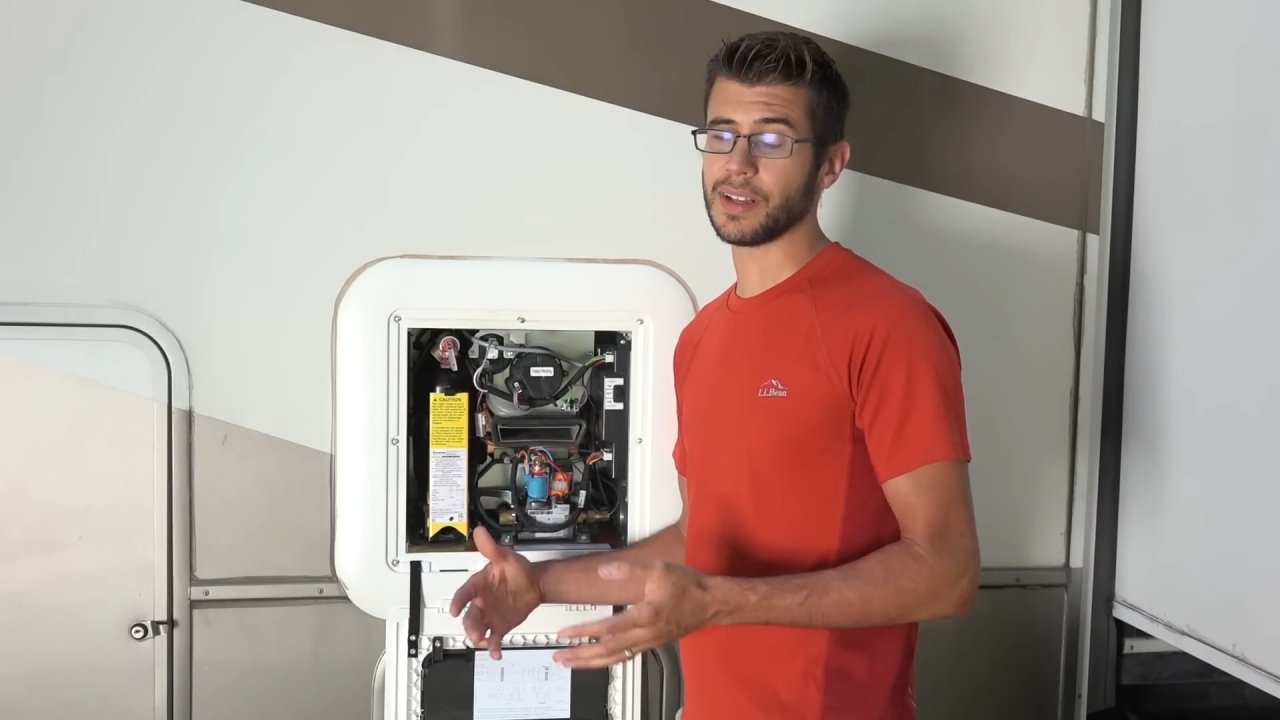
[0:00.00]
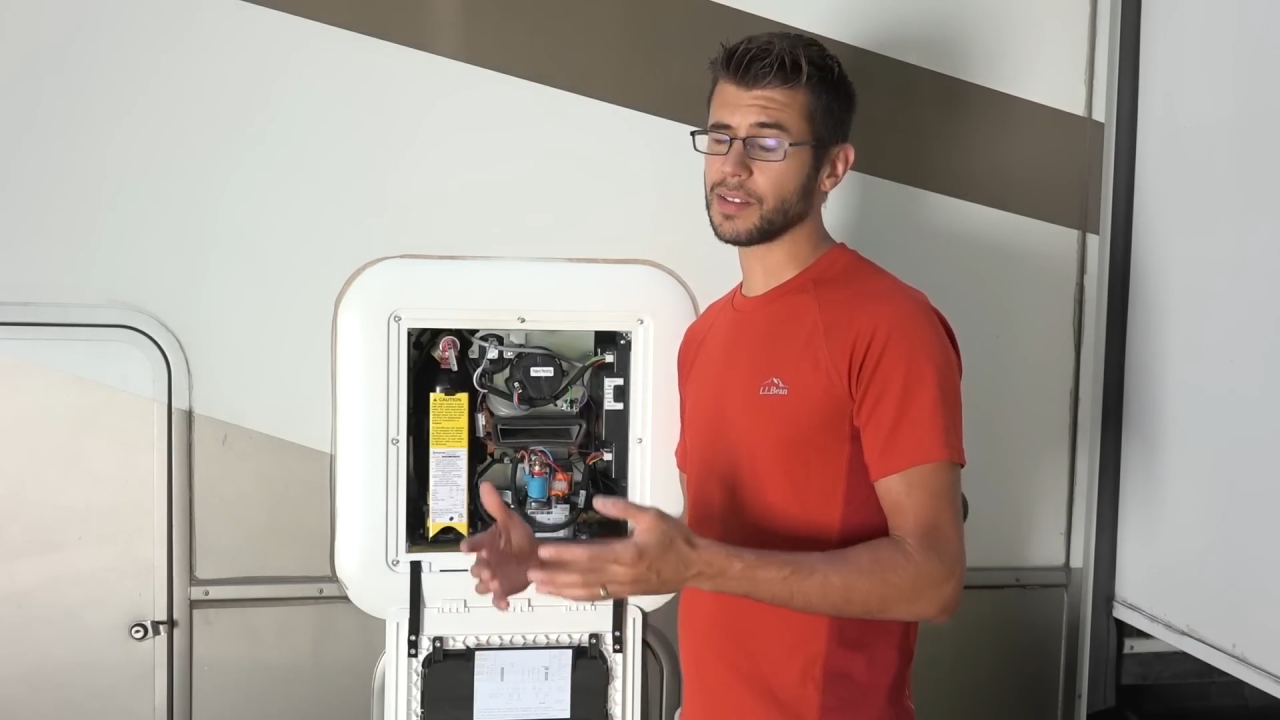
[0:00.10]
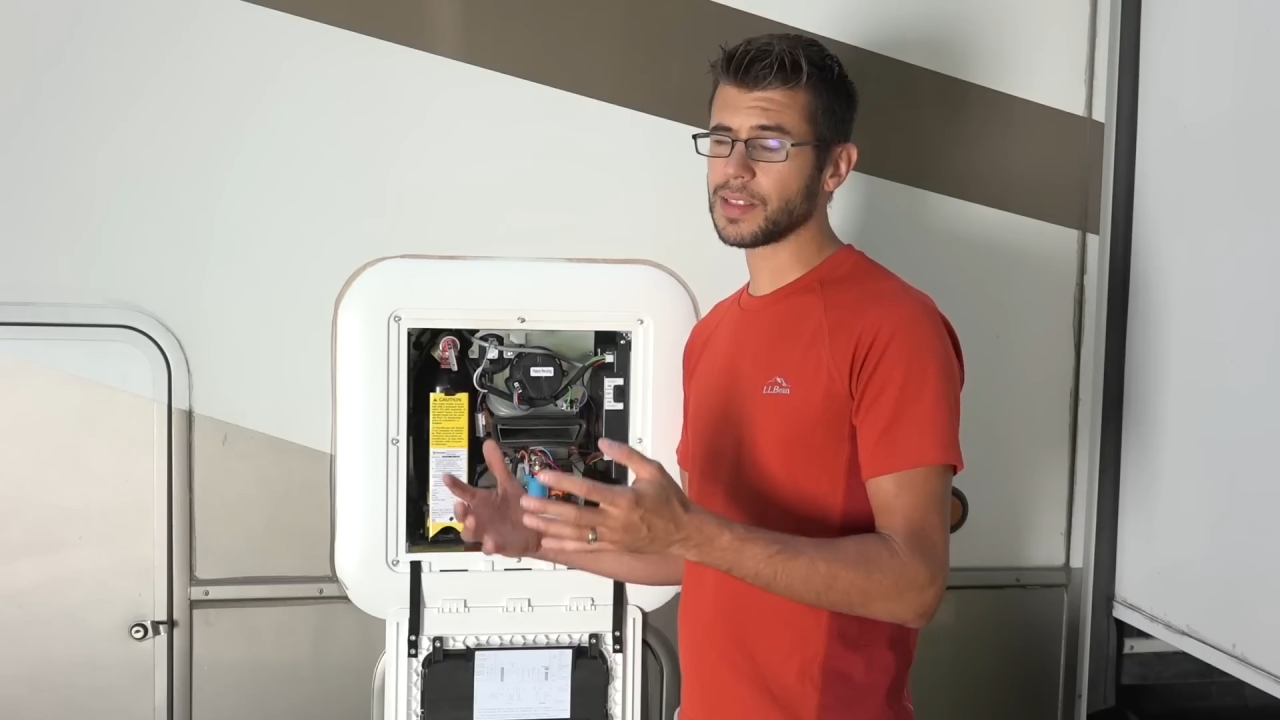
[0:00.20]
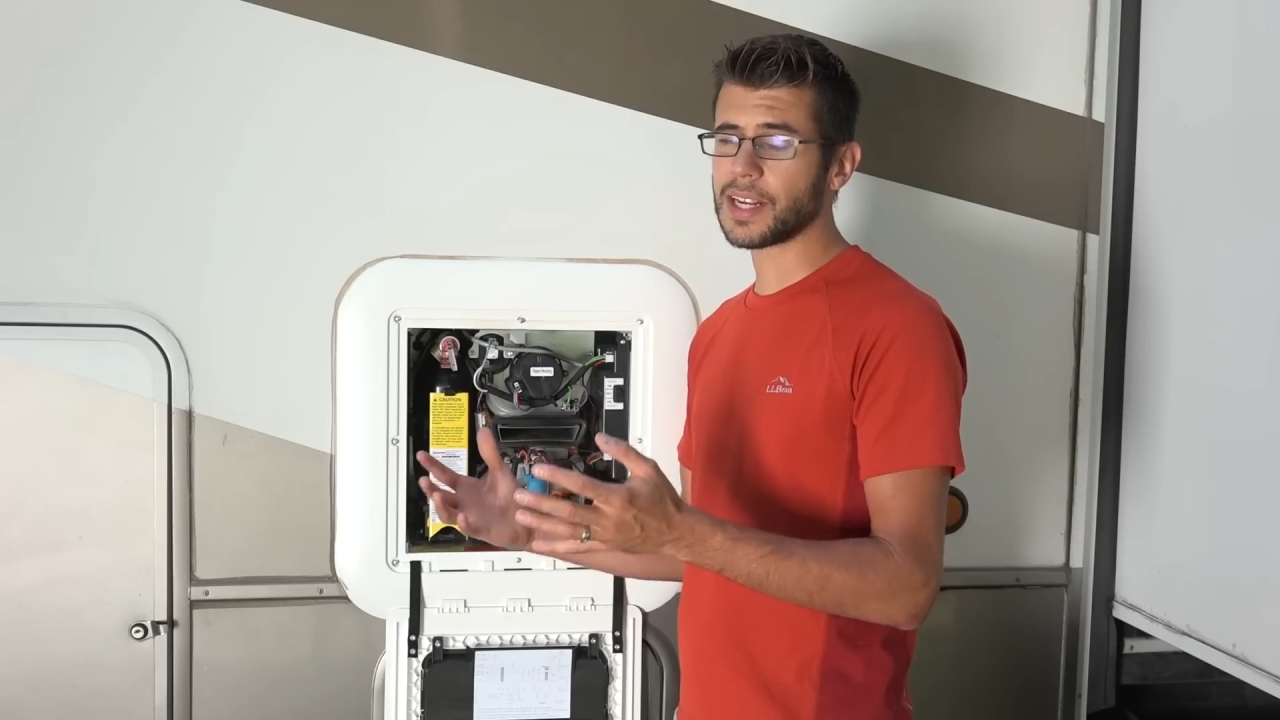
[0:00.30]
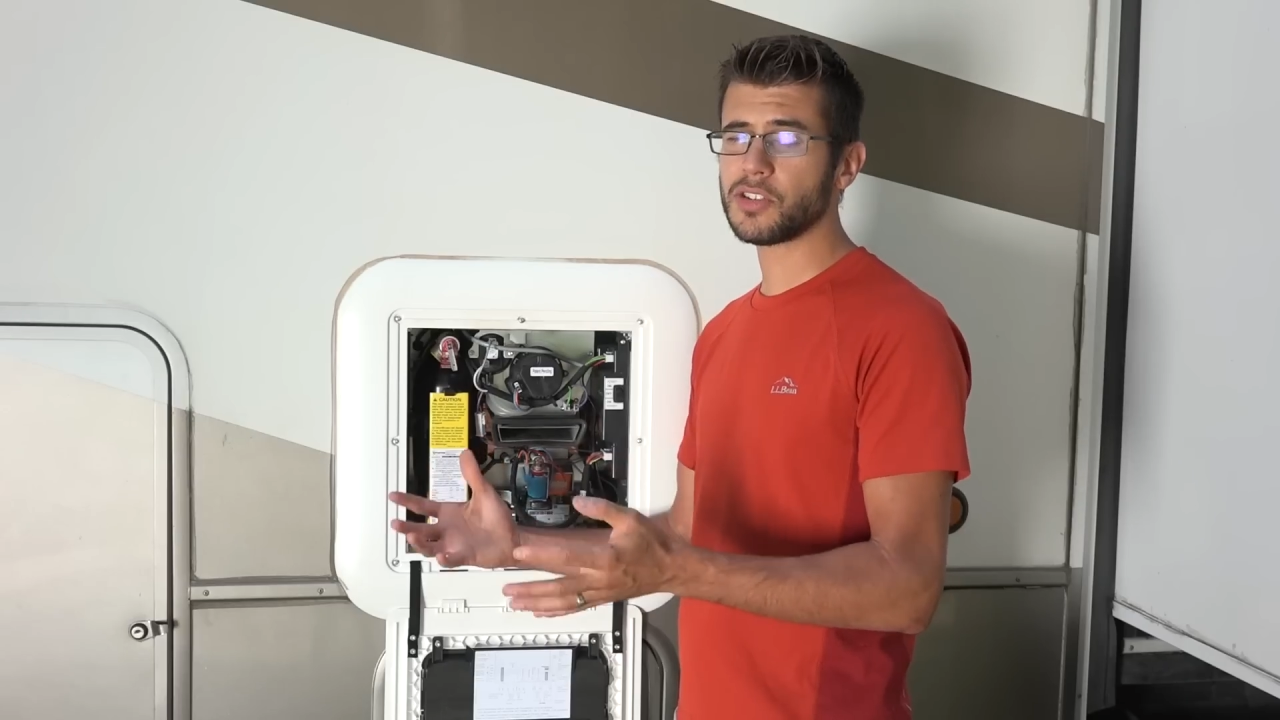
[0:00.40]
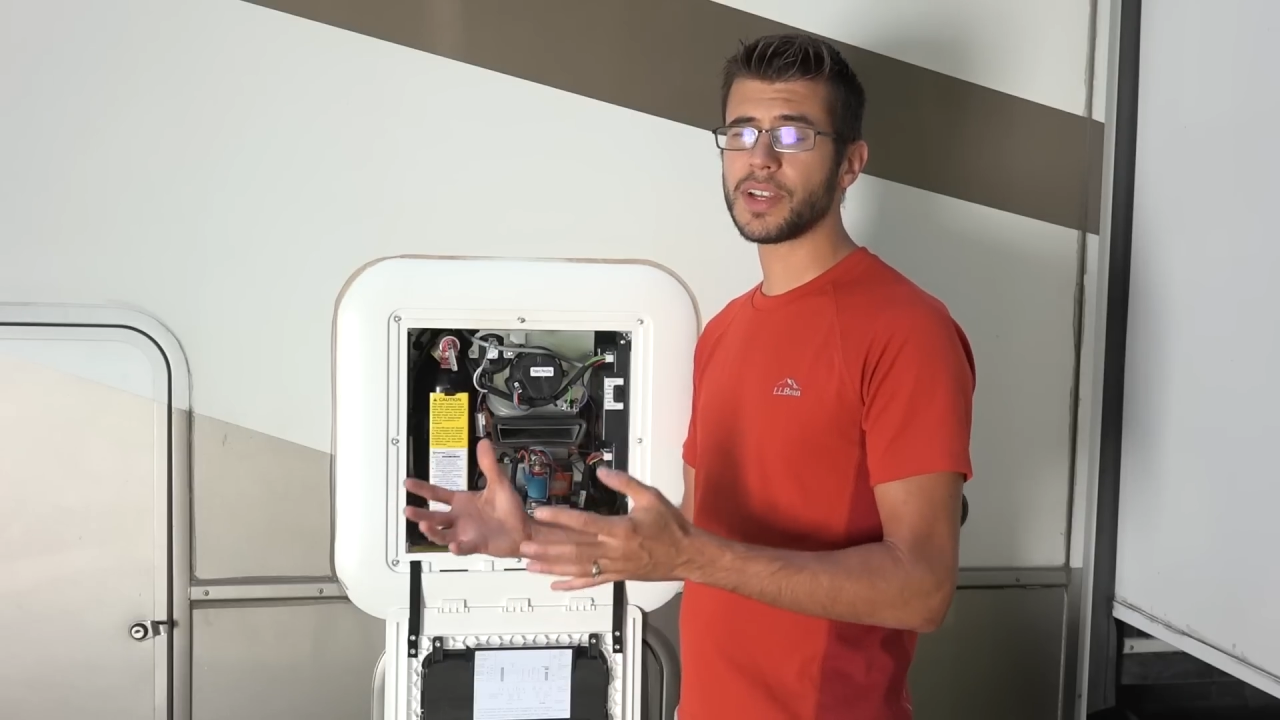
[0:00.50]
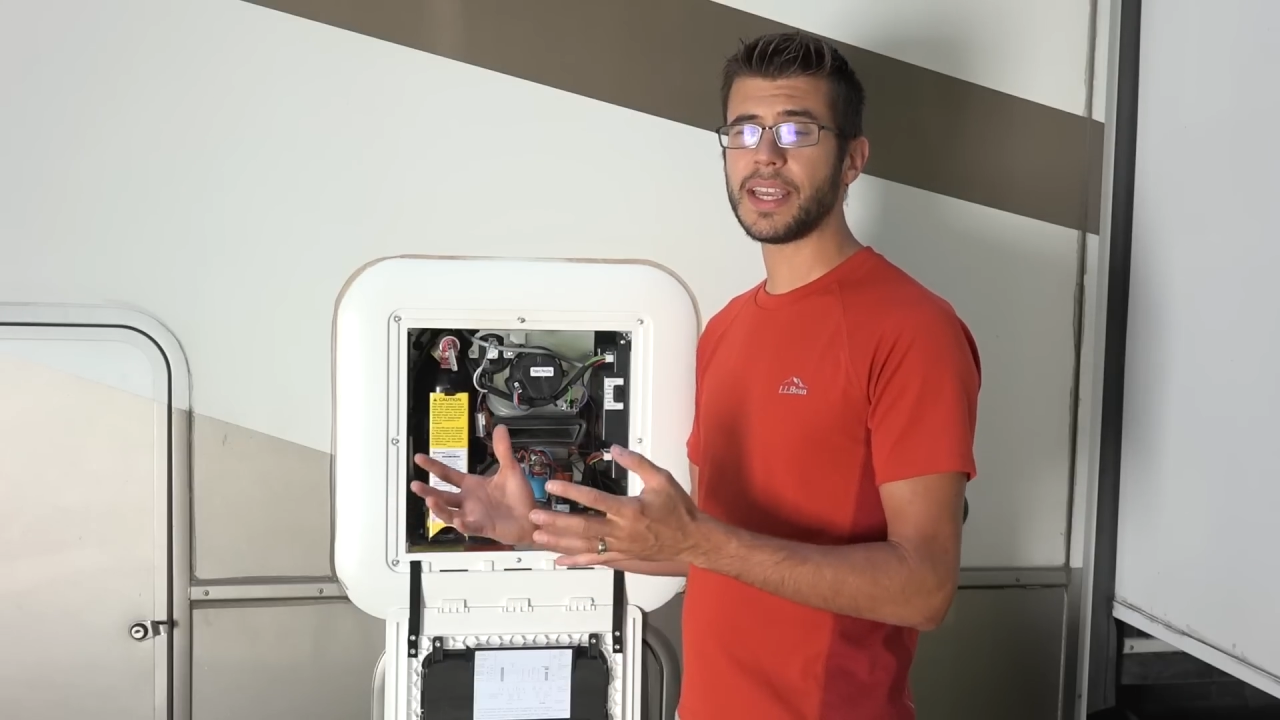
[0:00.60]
Electric